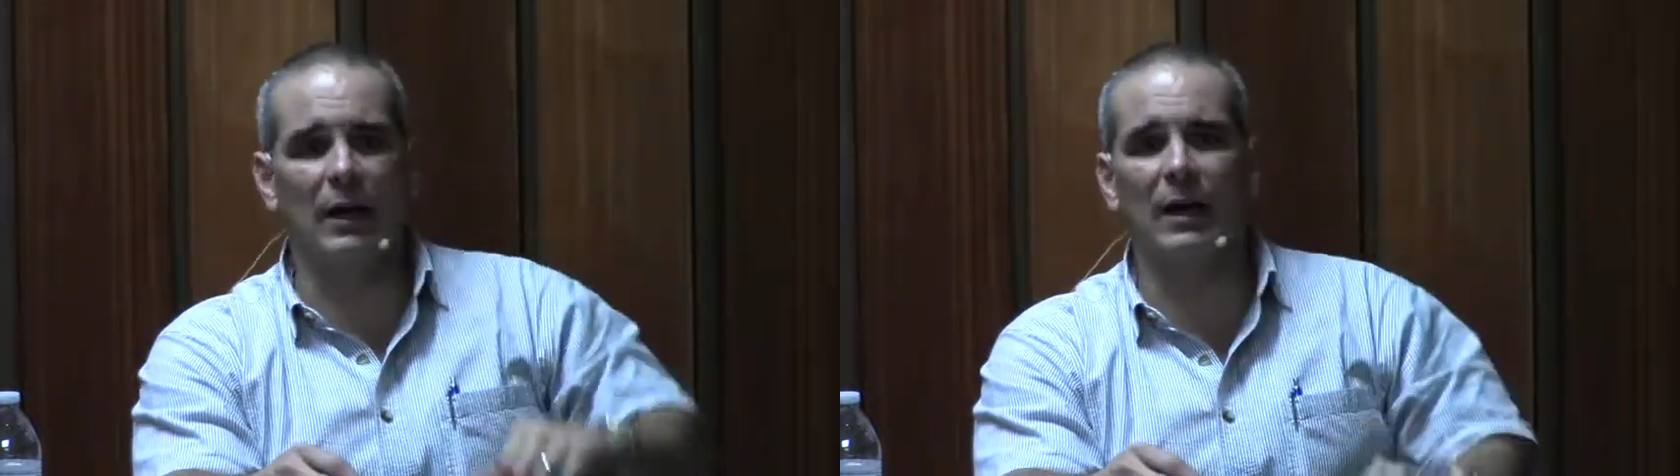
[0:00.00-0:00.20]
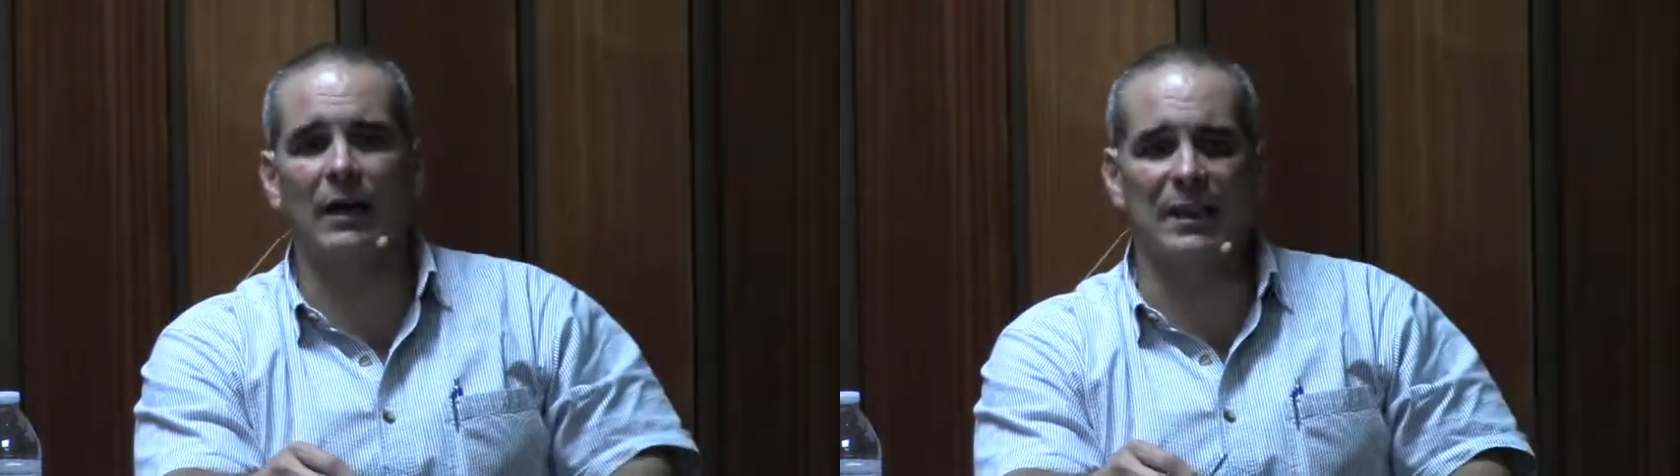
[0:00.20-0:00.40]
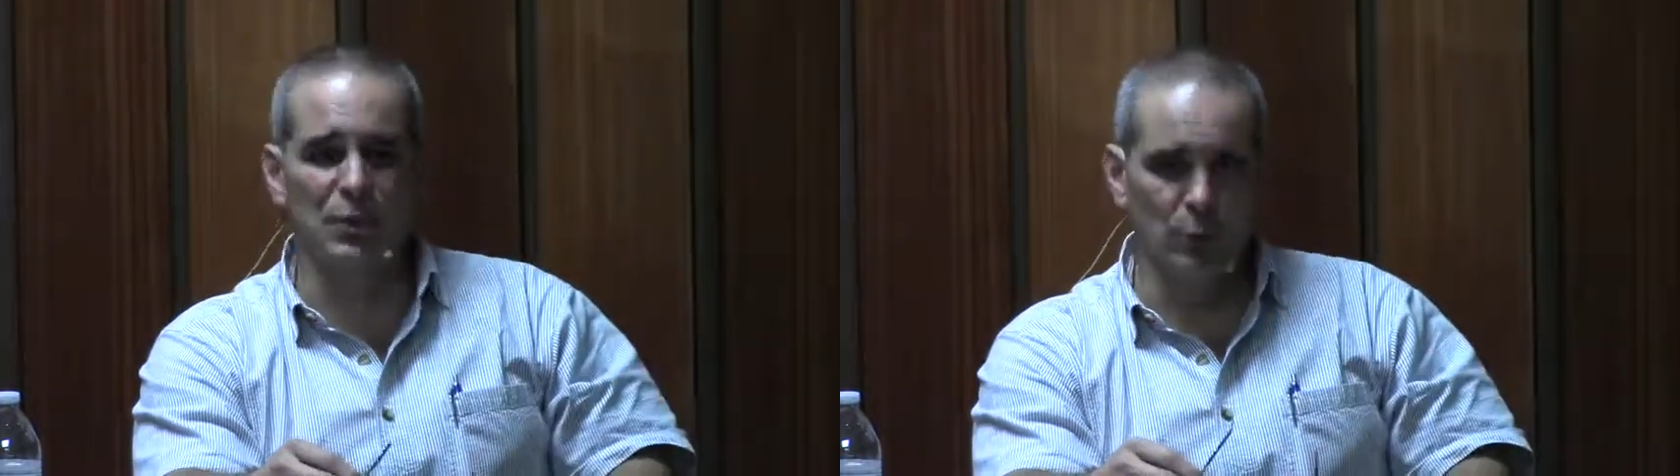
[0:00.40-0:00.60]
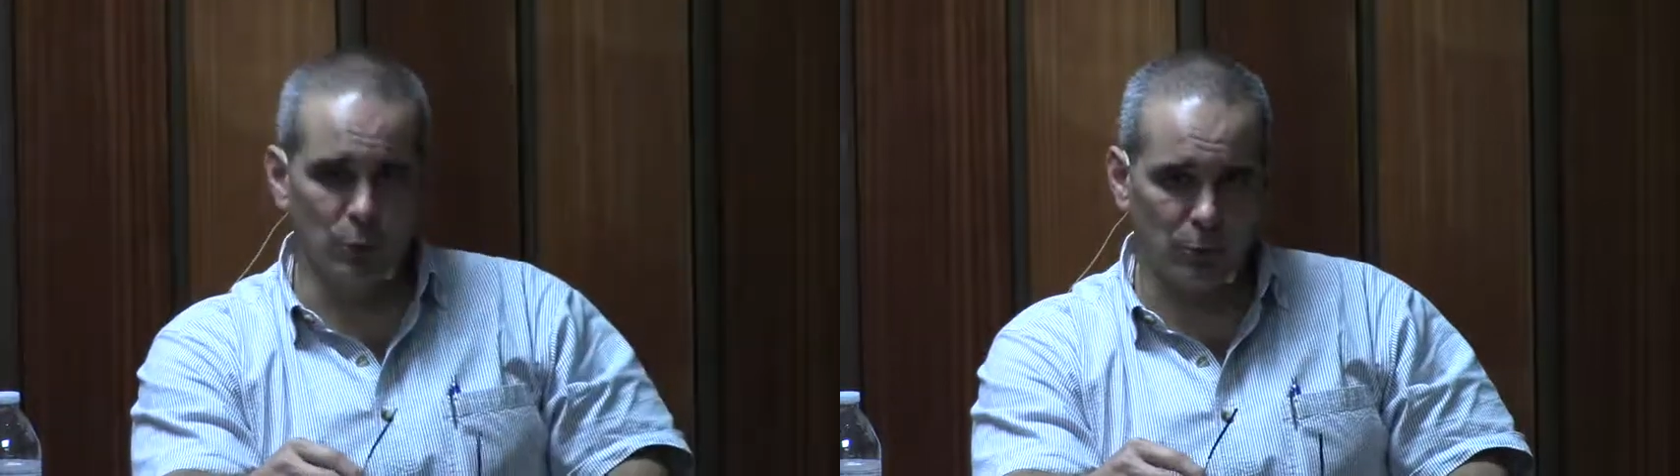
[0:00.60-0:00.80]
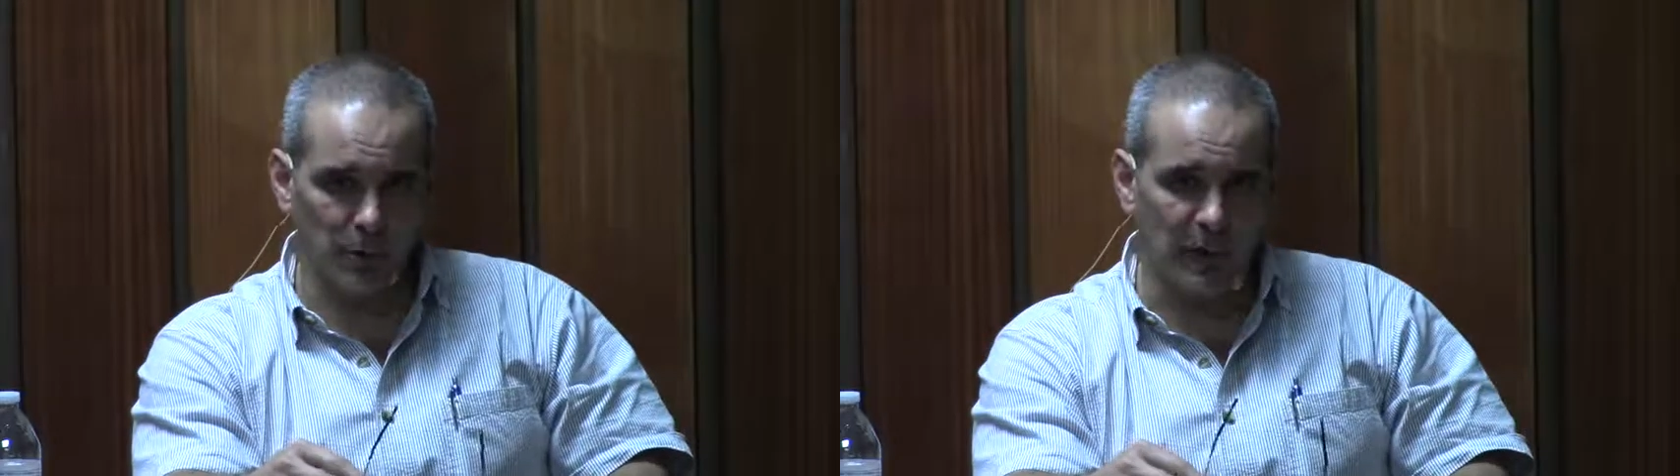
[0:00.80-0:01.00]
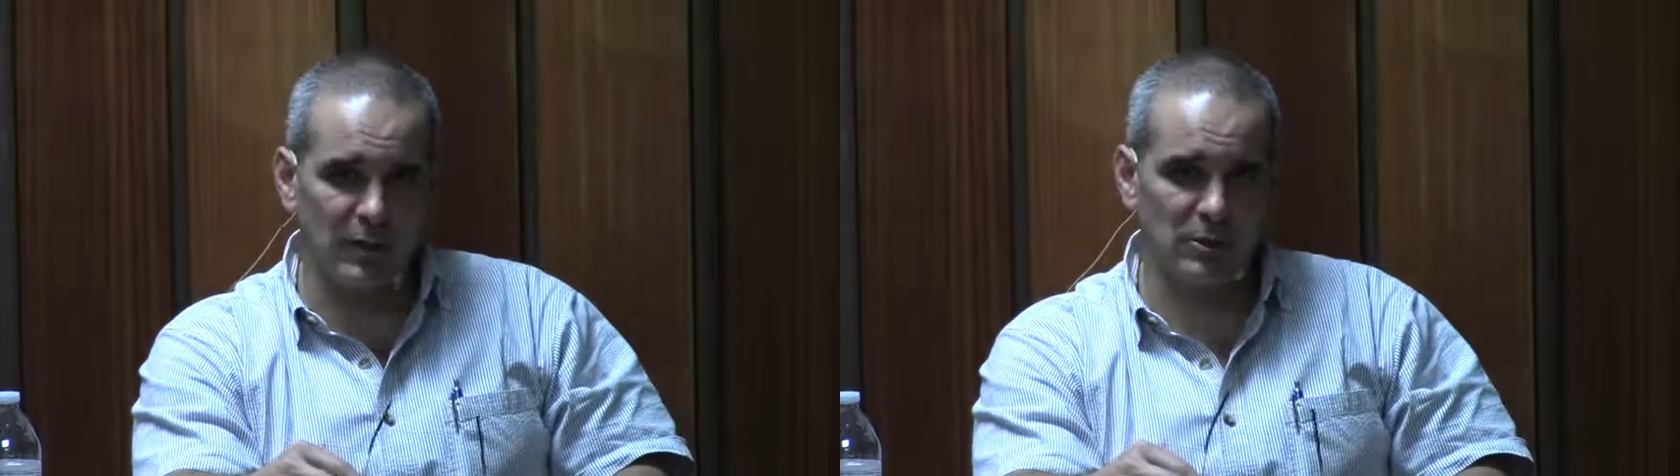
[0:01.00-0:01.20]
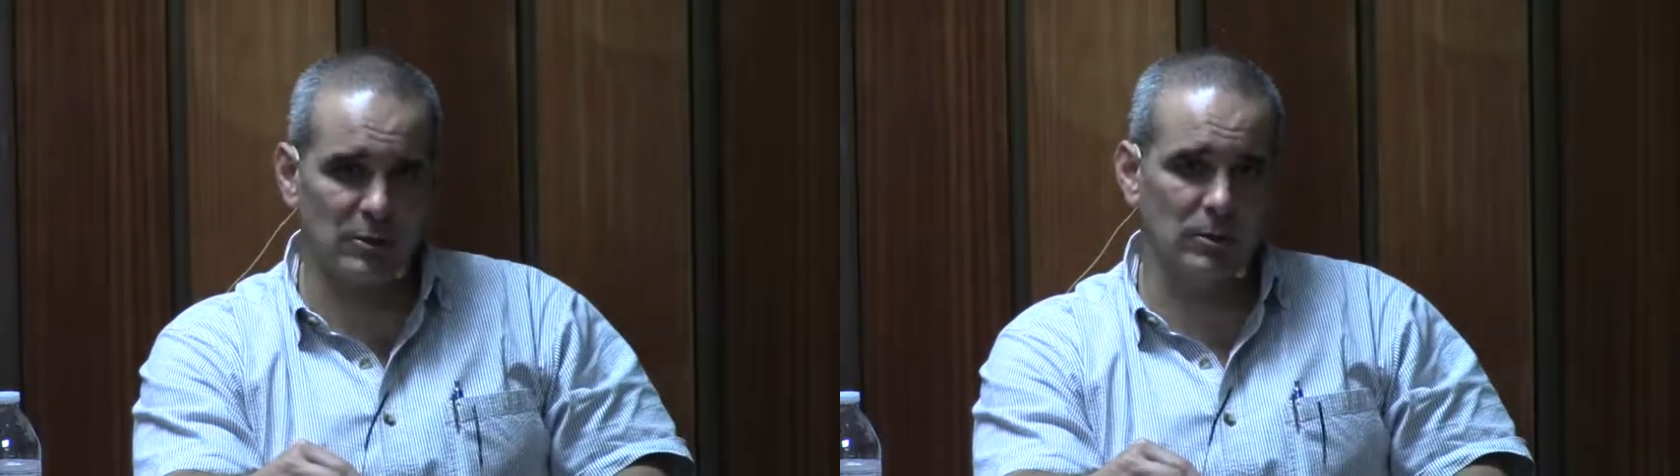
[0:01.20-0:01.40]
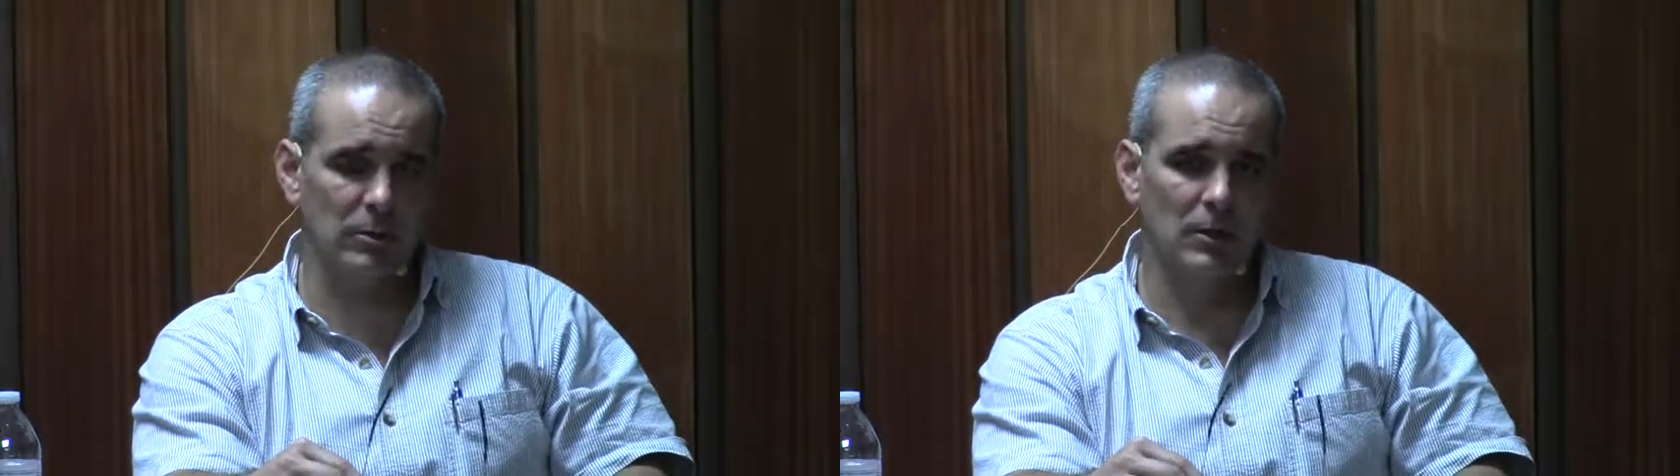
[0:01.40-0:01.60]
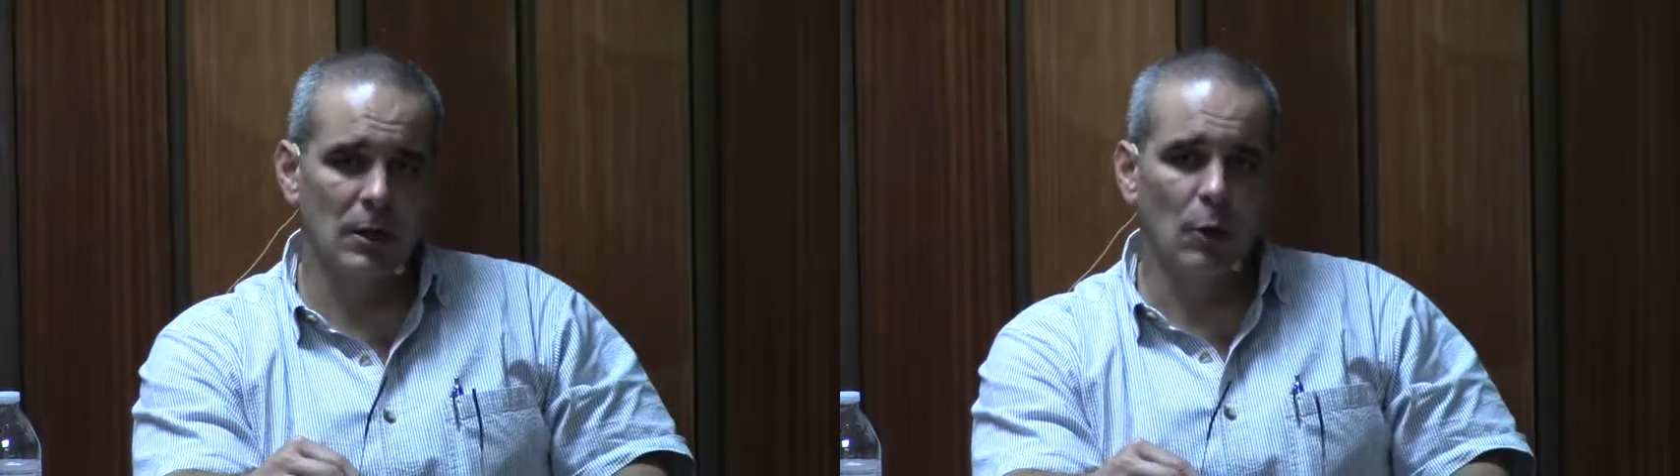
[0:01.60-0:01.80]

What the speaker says: God in new creation